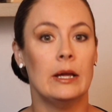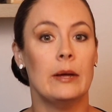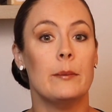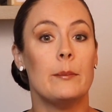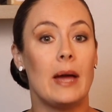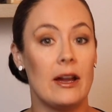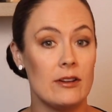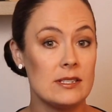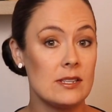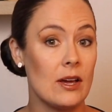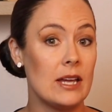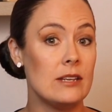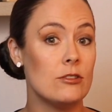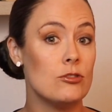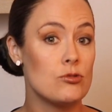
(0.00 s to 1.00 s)

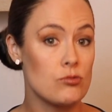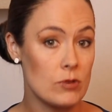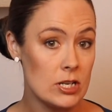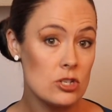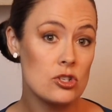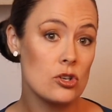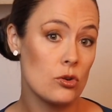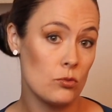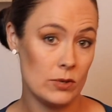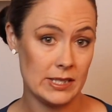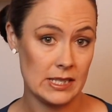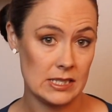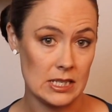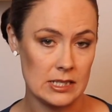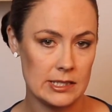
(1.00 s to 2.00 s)
Parasite drench
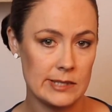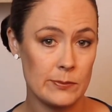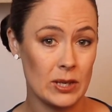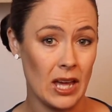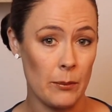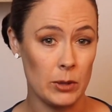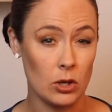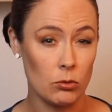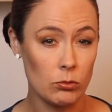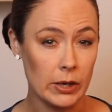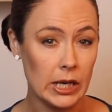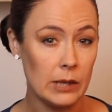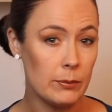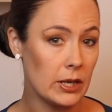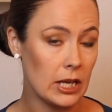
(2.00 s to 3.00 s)
resistance is becoming a
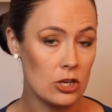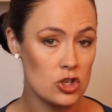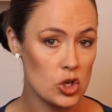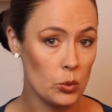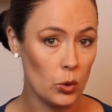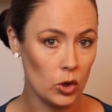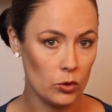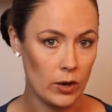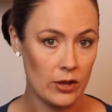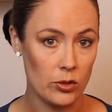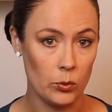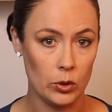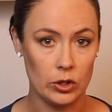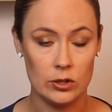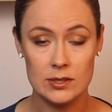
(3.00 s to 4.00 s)
really big issue all around the
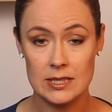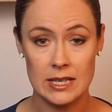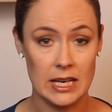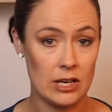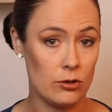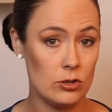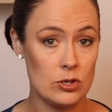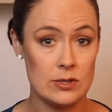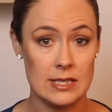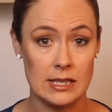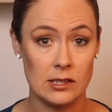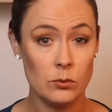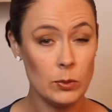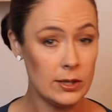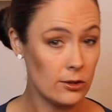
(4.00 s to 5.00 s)
world, and here in New
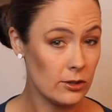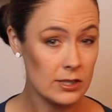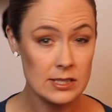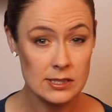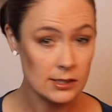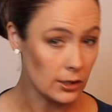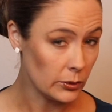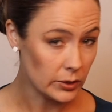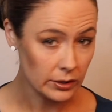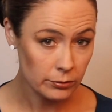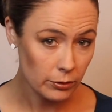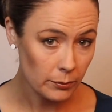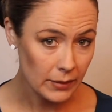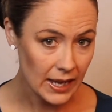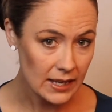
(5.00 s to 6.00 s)
Zealand we're not excluded
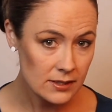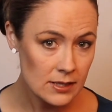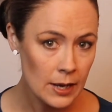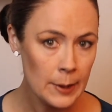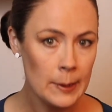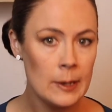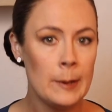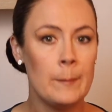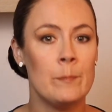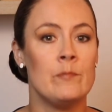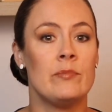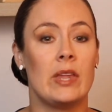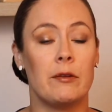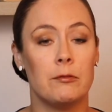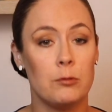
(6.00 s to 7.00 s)
from that.
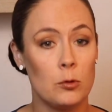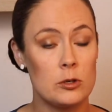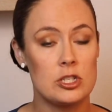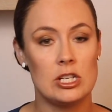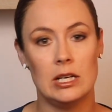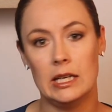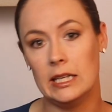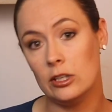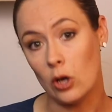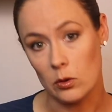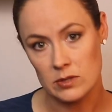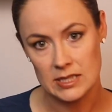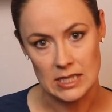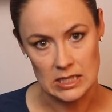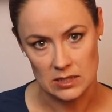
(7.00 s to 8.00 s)
Unfortunately,
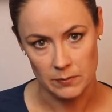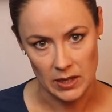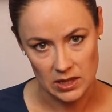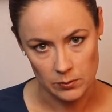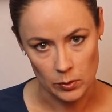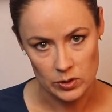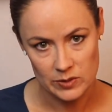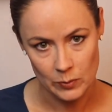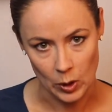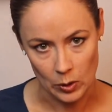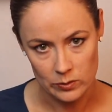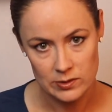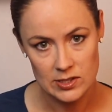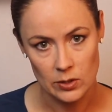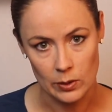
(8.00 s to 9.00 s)
goats tend to be the most
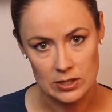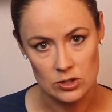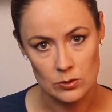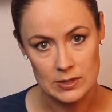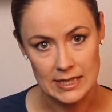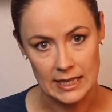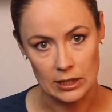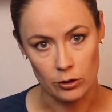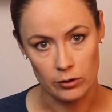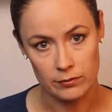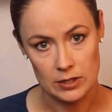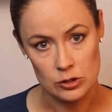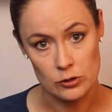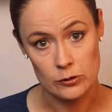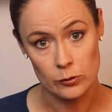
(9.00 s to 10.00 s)
prone, so I do see a lot of
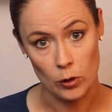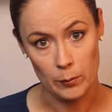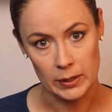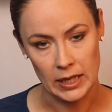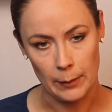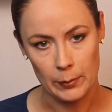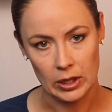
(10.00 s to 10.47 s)
issues cropping up in